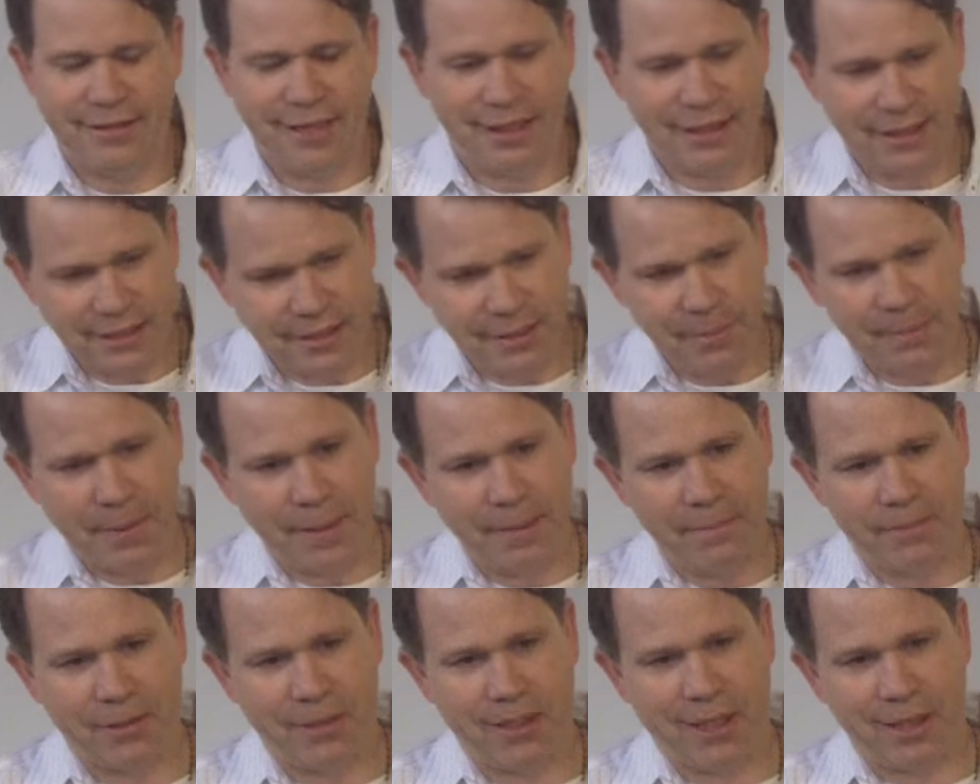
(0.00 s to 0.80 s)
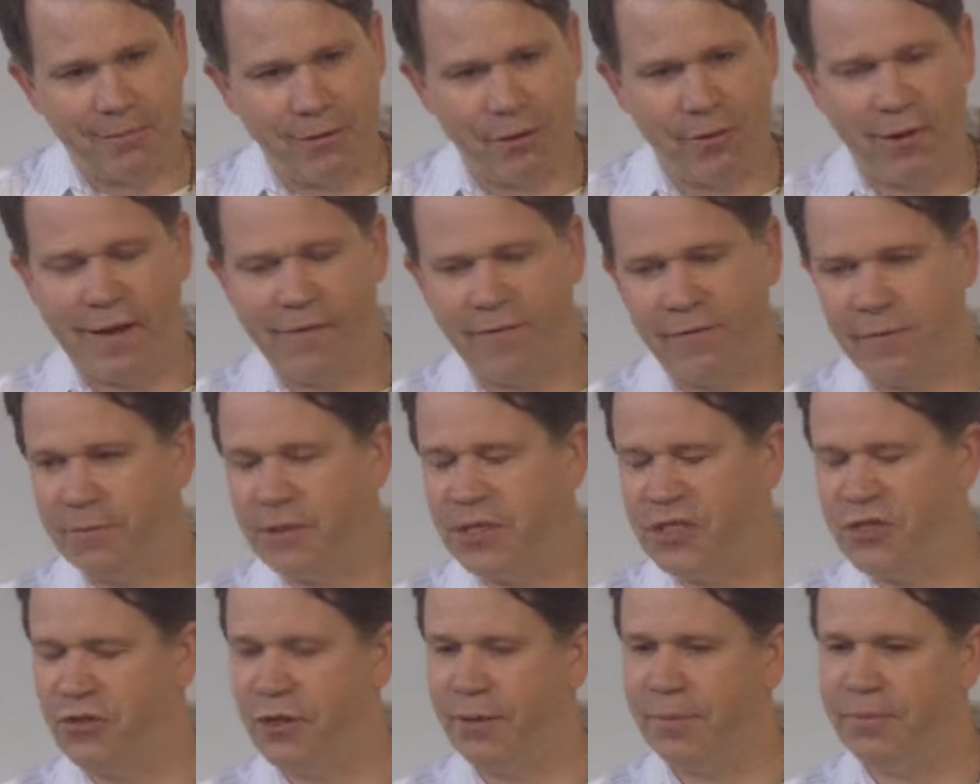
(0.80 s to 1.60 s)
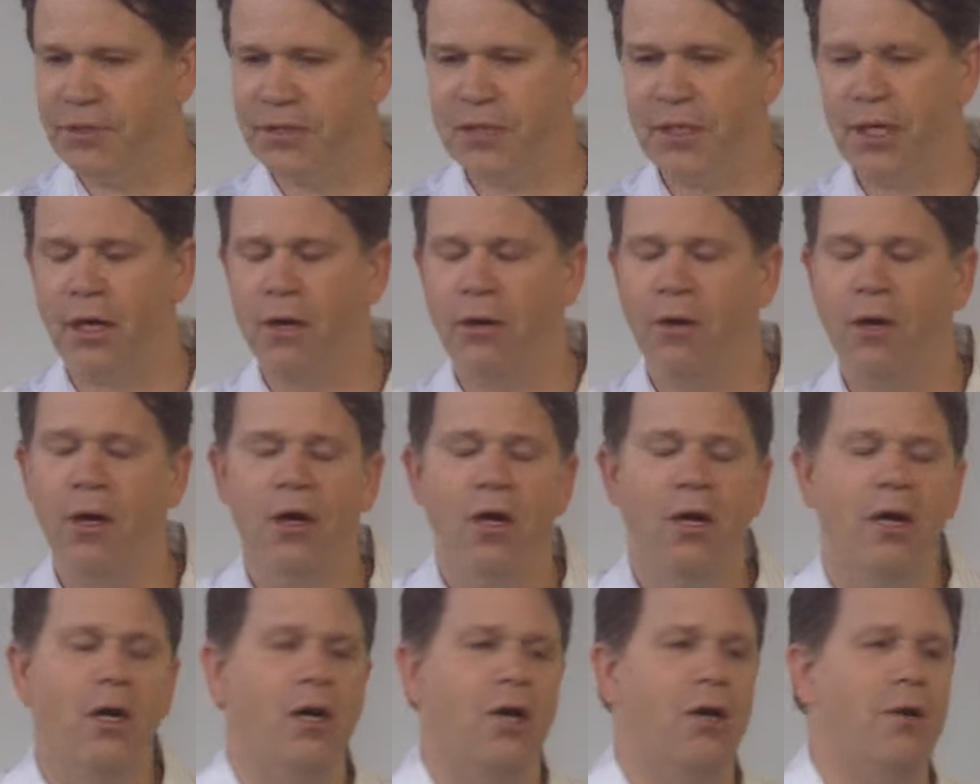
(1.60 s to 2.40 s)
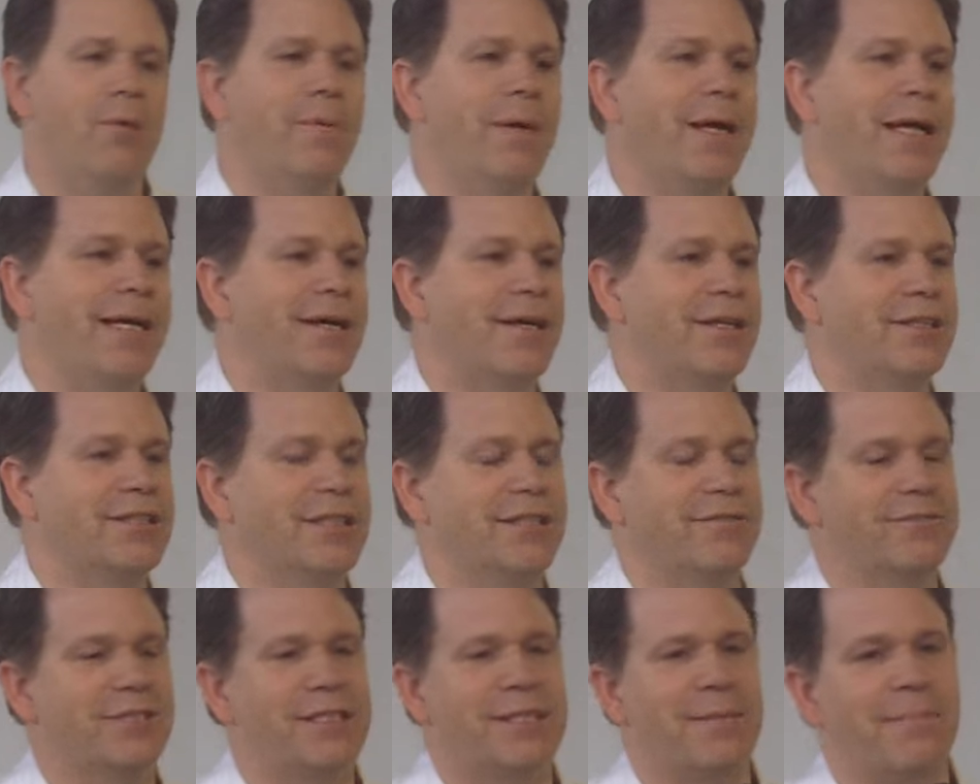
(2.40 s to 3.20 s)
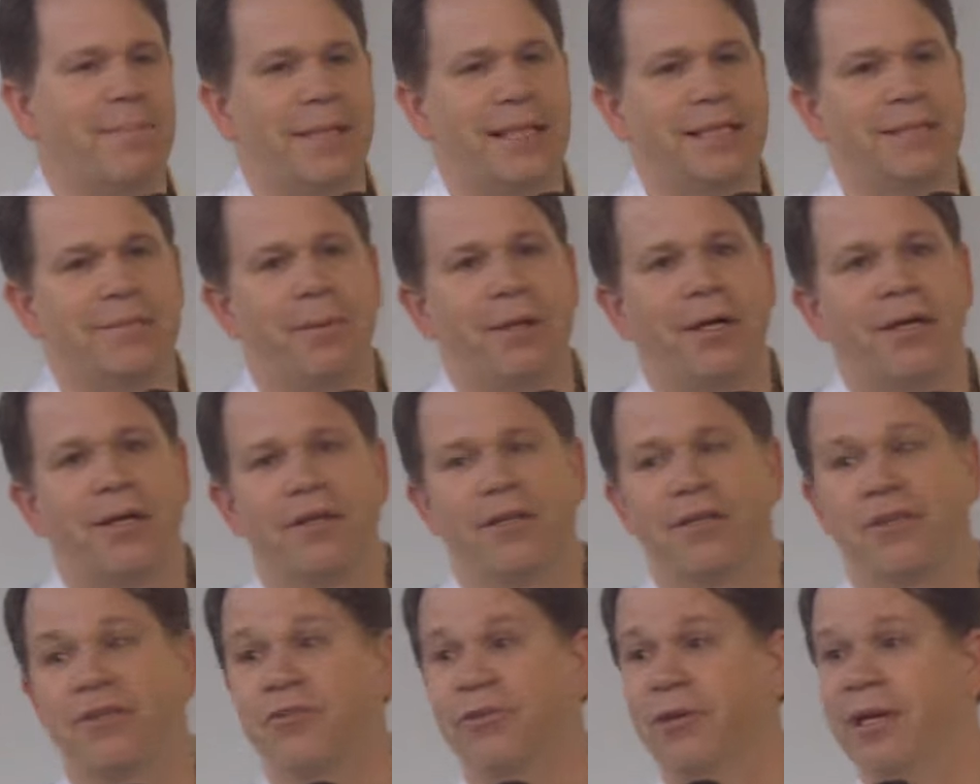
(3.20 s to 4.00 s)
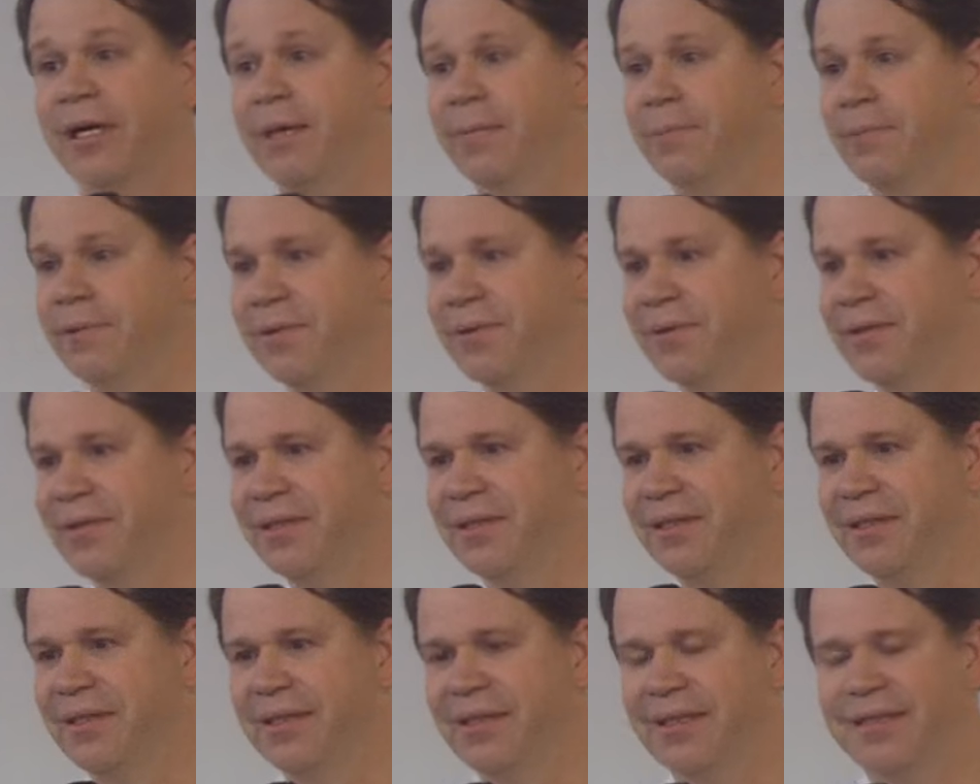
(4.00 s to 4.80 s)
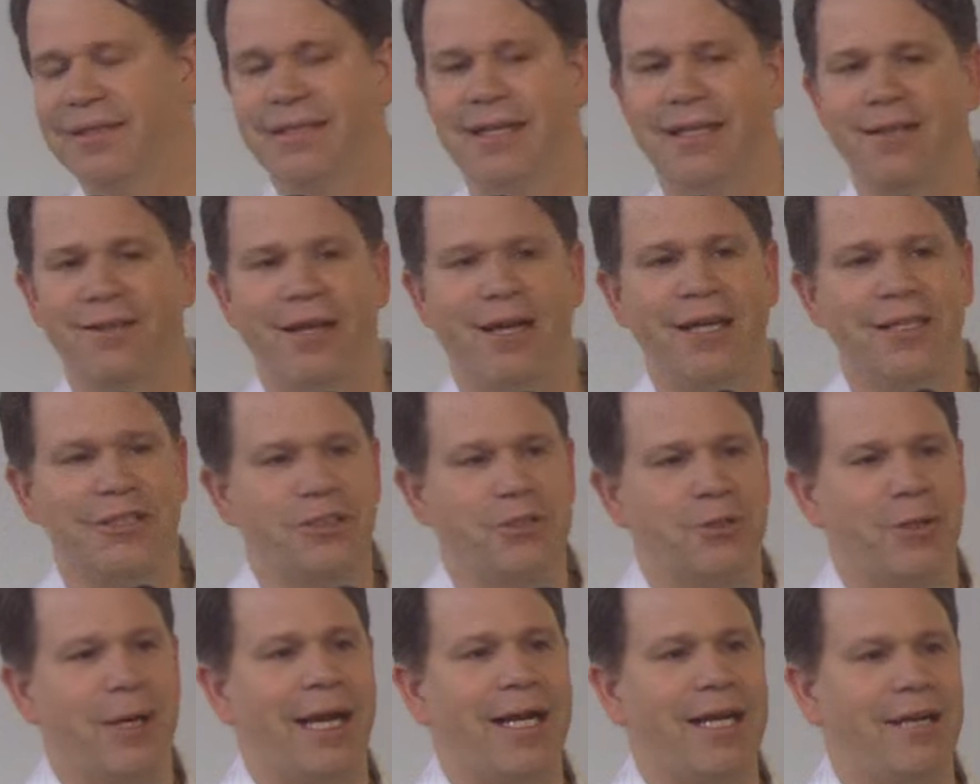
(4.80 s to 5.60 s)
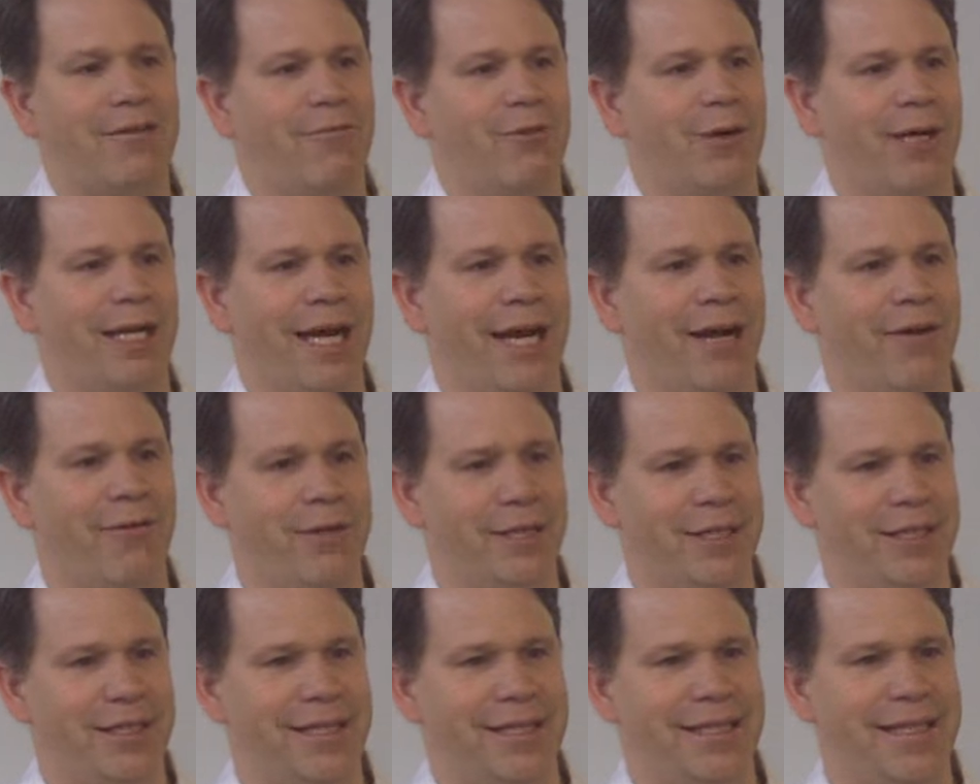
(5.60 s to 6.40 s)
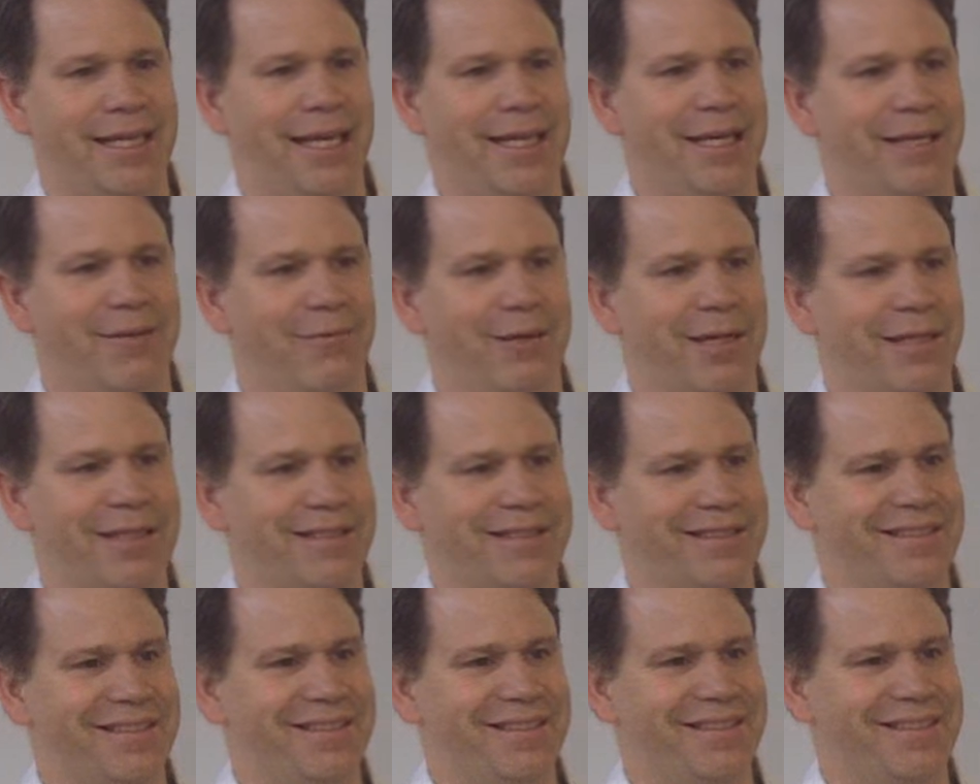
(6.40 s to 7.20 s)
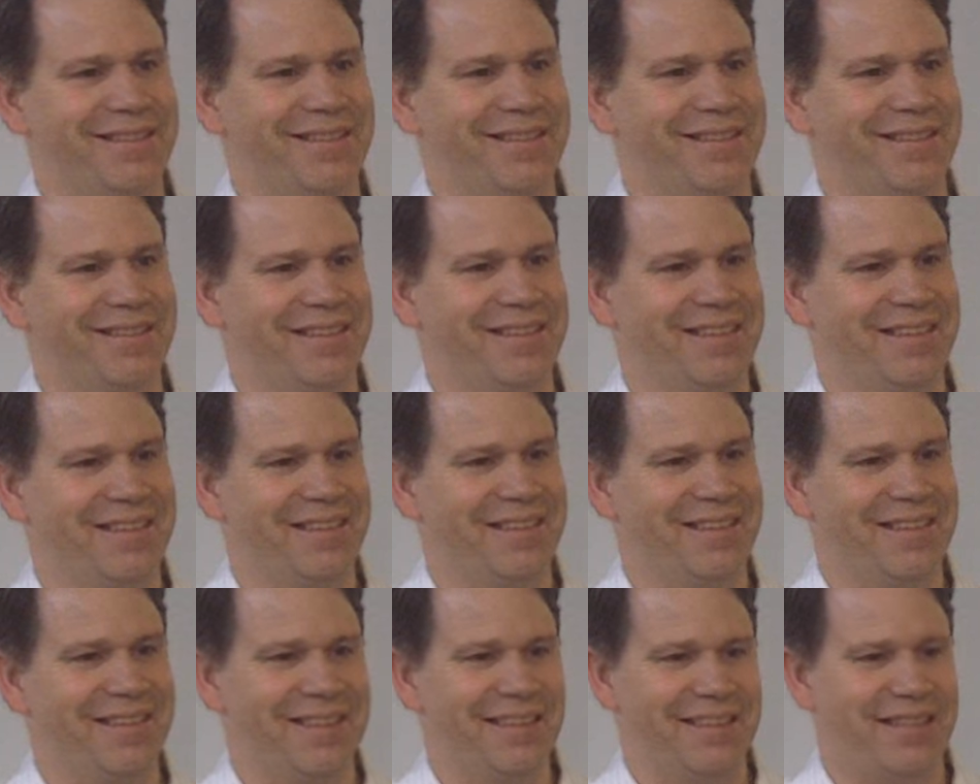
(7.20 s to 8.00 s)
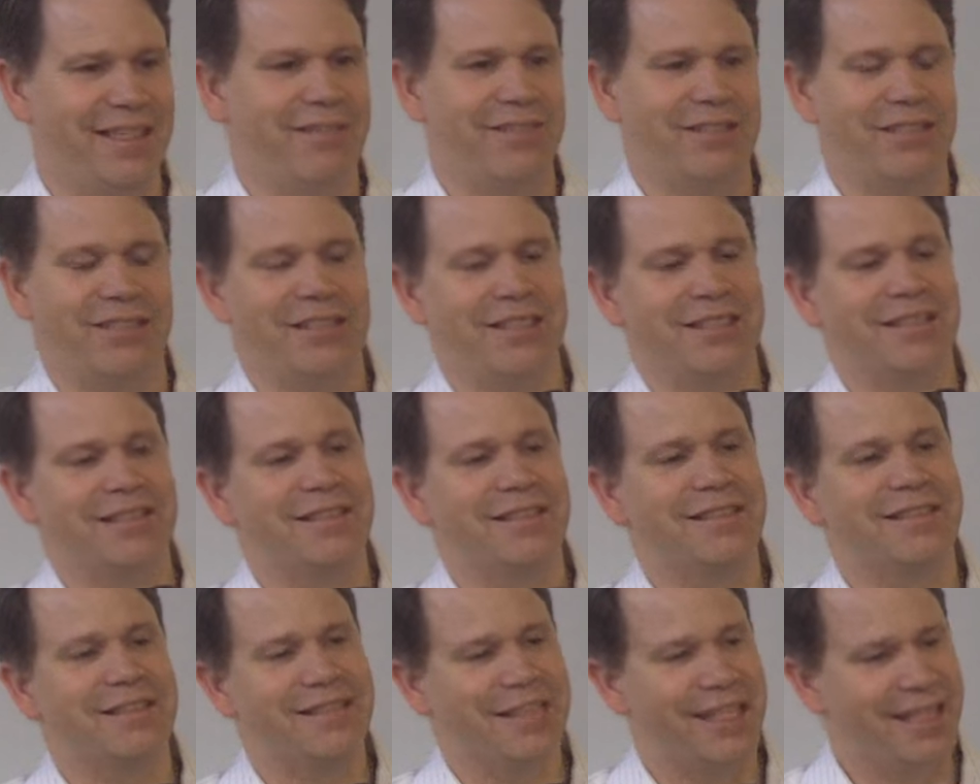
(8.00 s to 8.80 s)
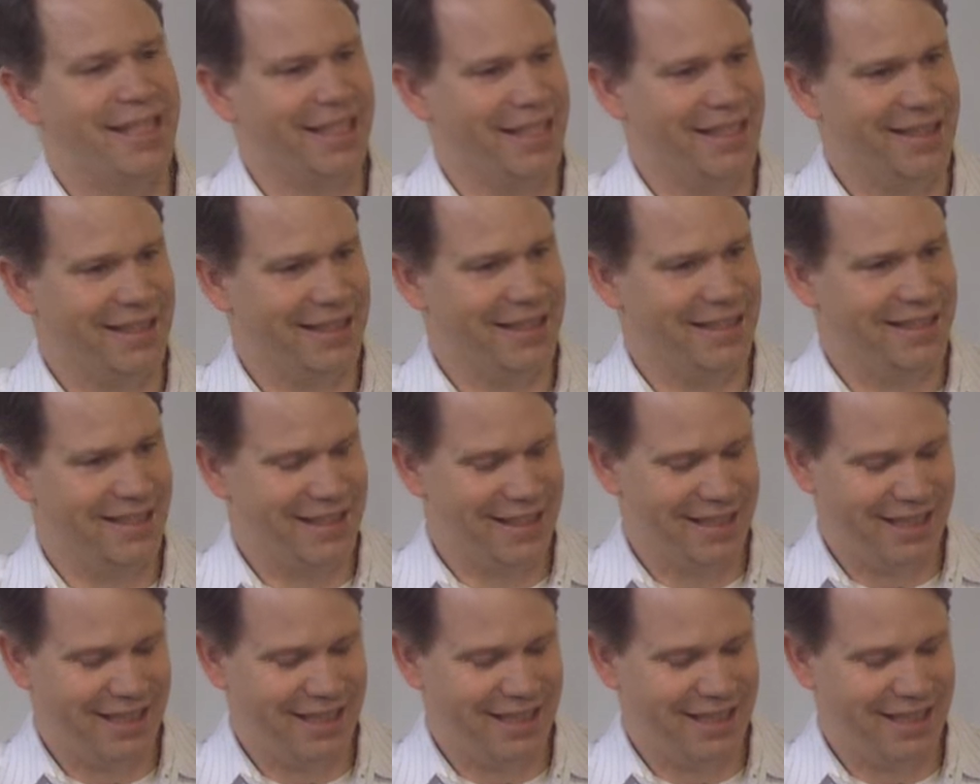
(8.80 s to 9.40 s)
tons of people come away from these trips and go, oh my gosh, that was the best part of the trip. Because I lost track of what hour in the day it was. Because I was just sitting.